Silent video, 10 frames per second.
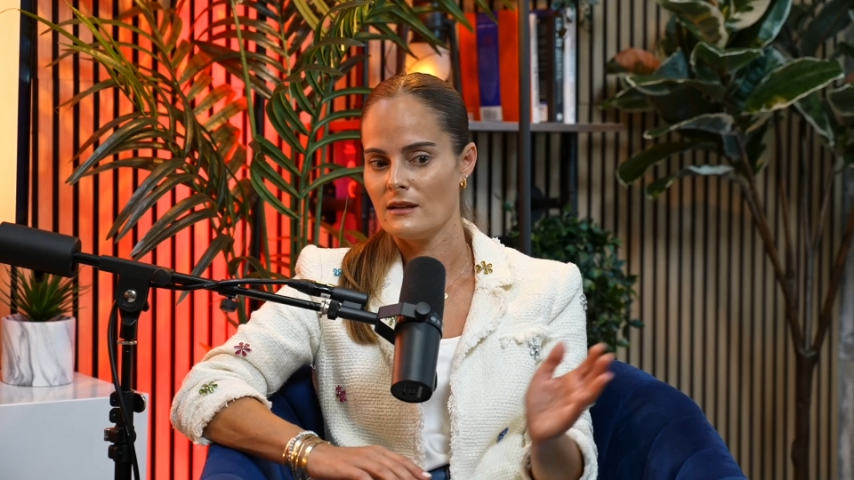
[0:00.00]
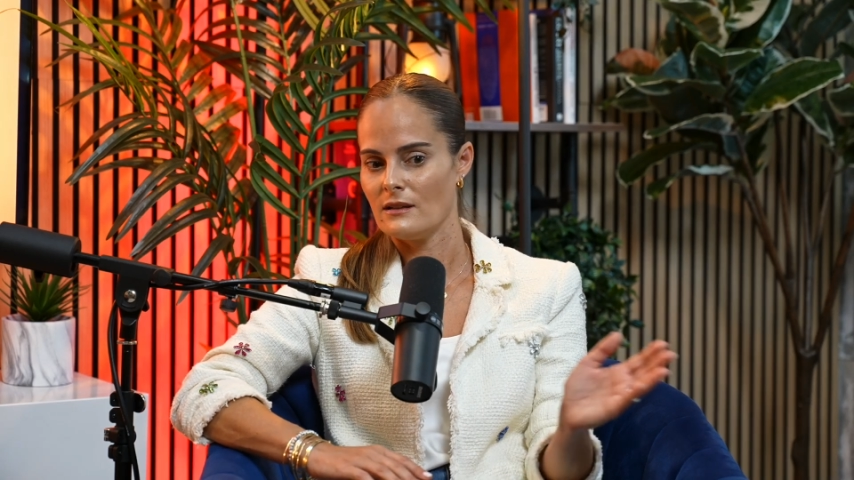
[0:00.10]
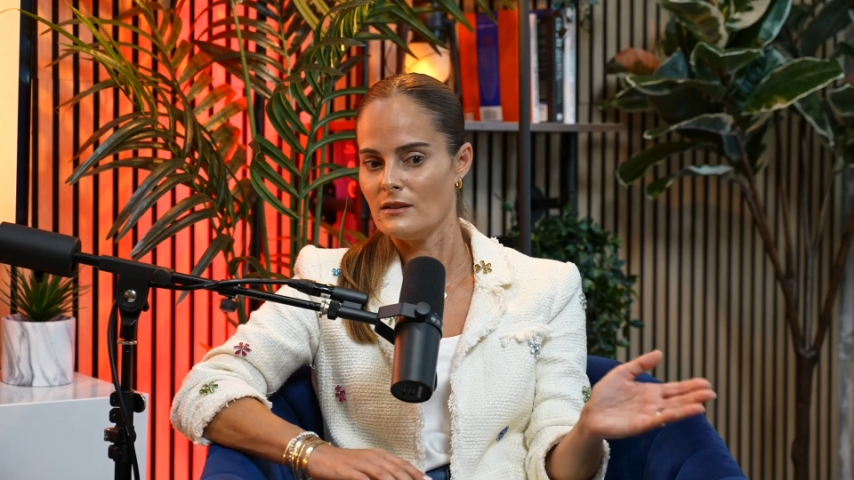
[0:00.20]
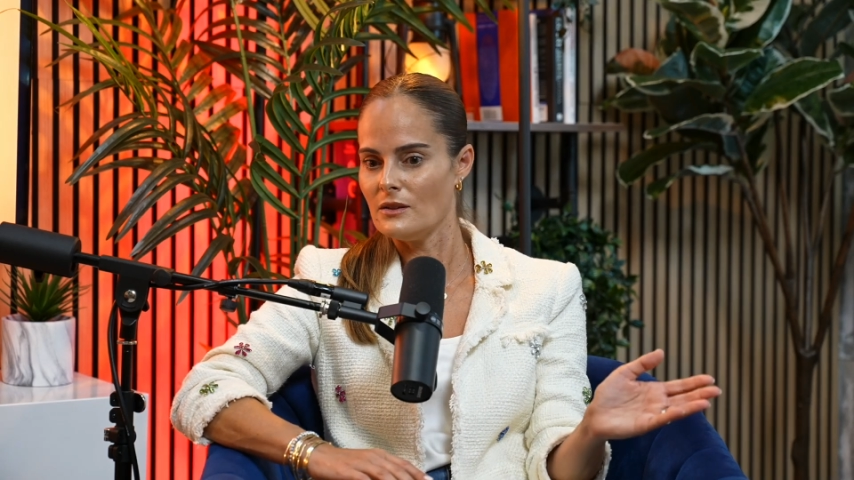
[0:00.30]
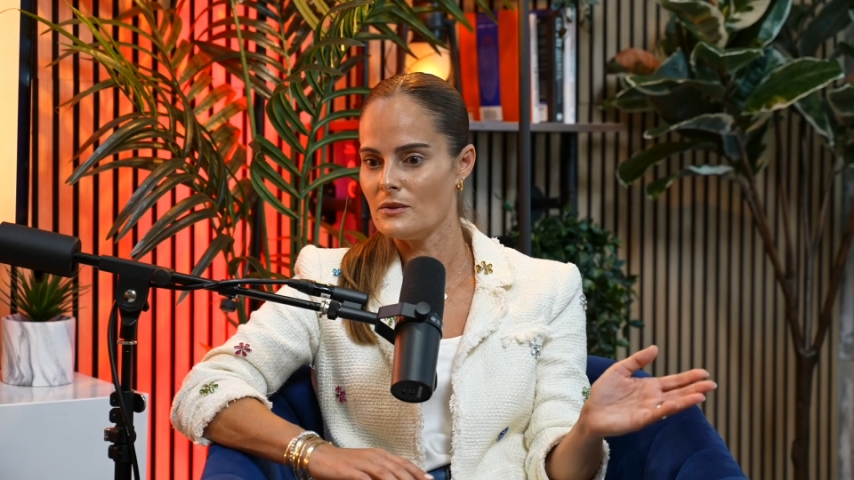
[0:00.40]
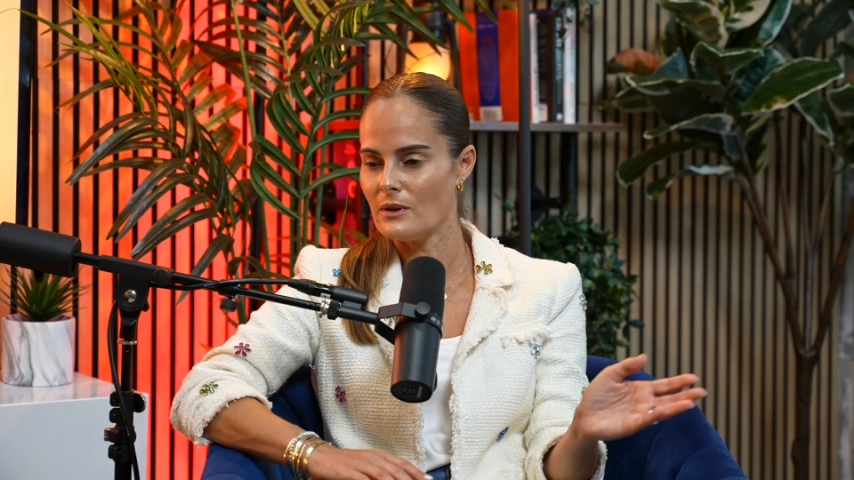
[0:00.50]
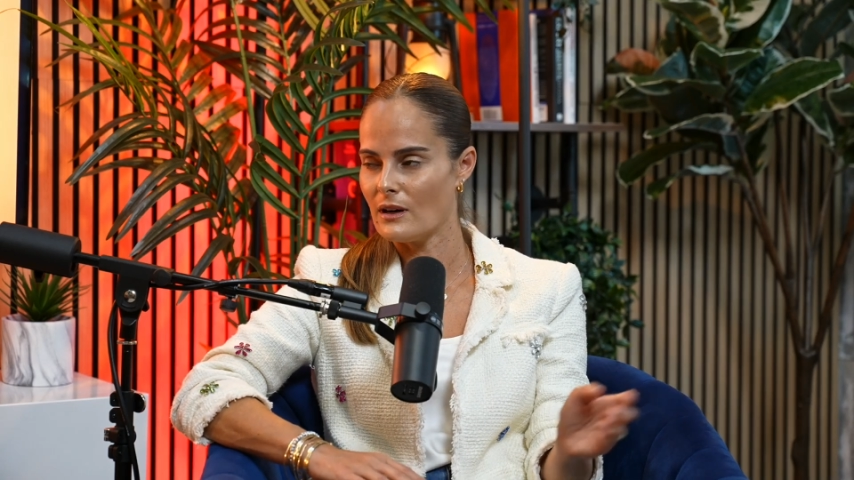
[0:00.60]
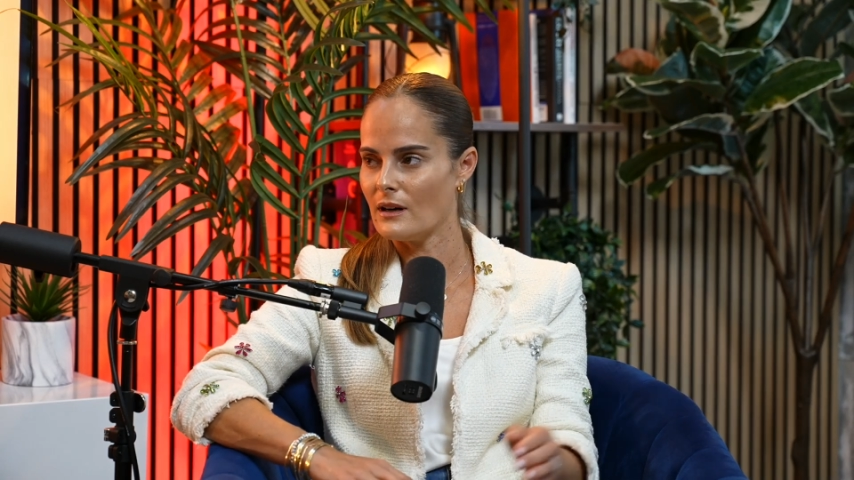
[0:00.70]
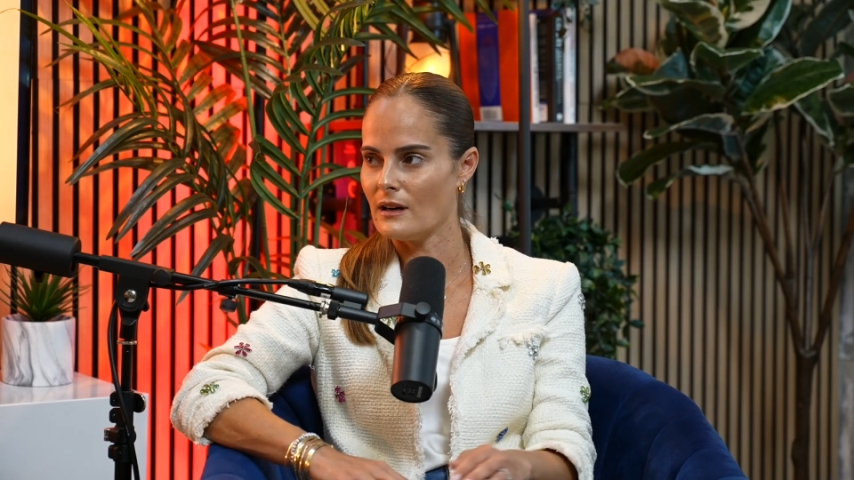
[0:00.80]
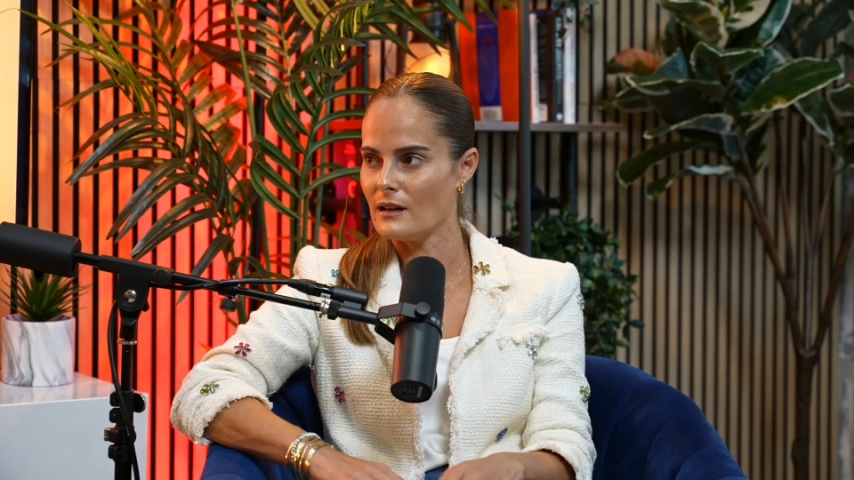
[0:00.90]
You
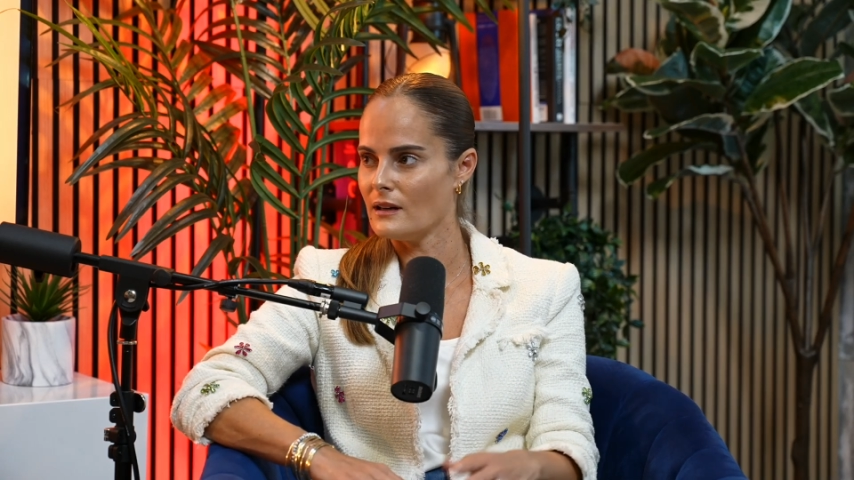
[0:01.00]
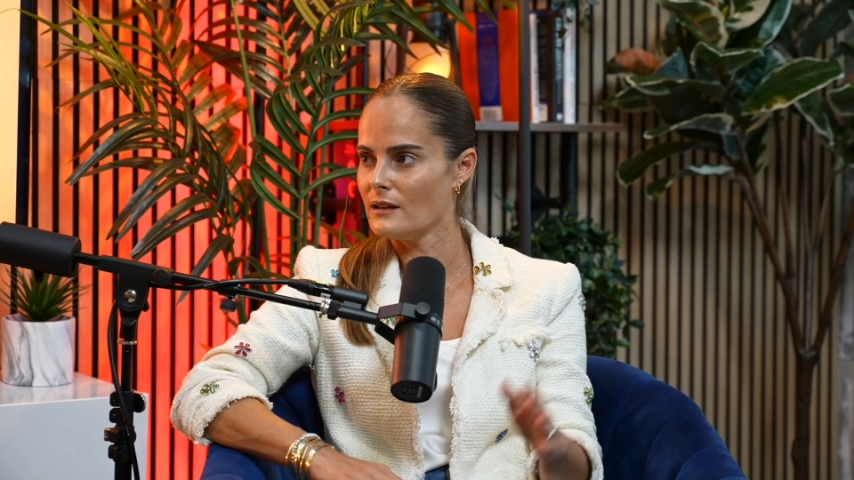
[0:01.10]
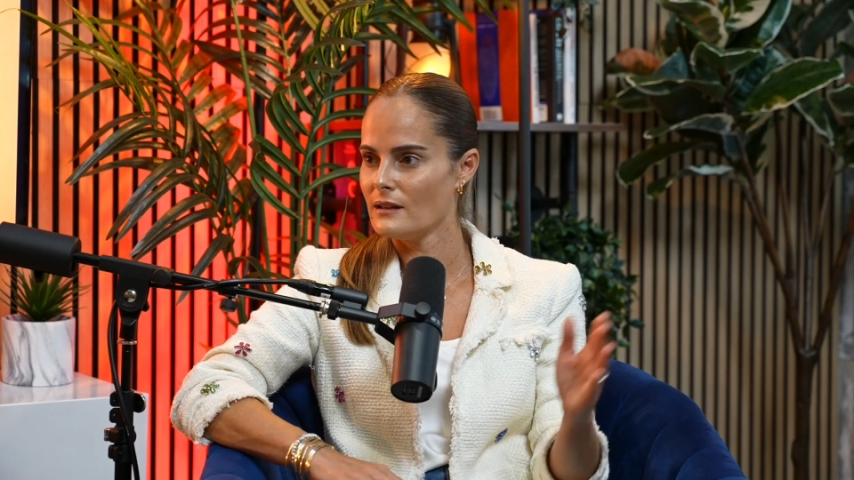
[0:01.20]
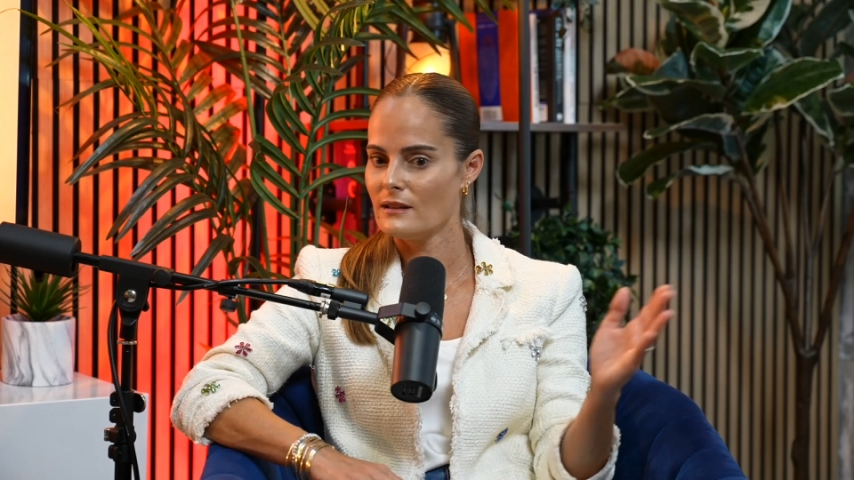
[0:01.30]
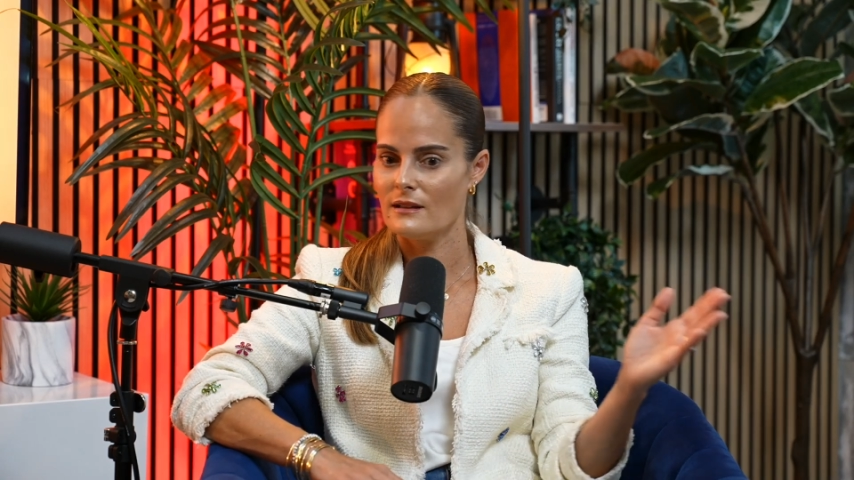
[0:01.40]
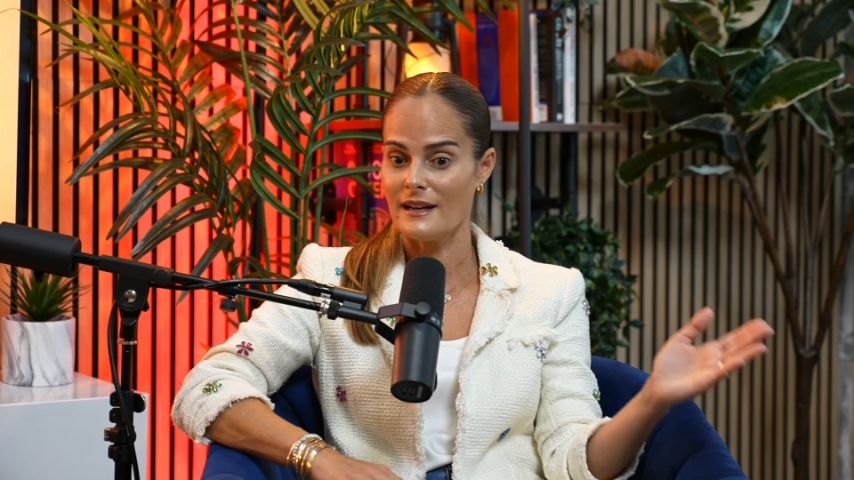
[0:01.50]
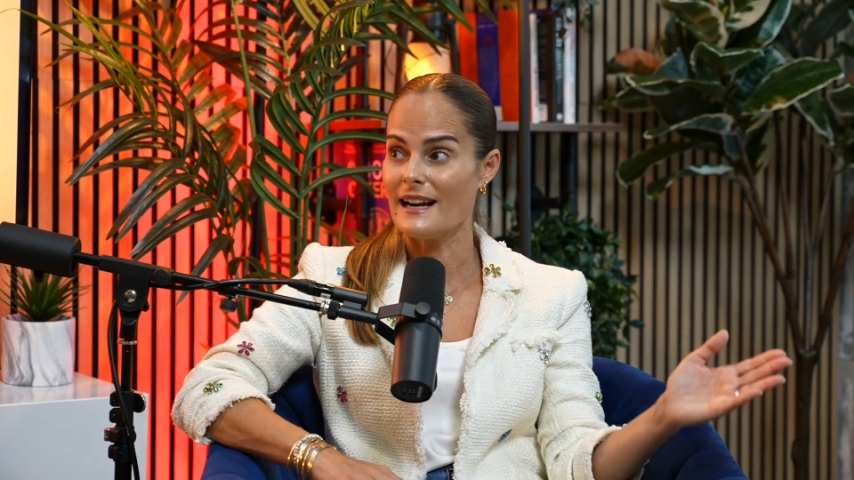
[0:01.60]
are an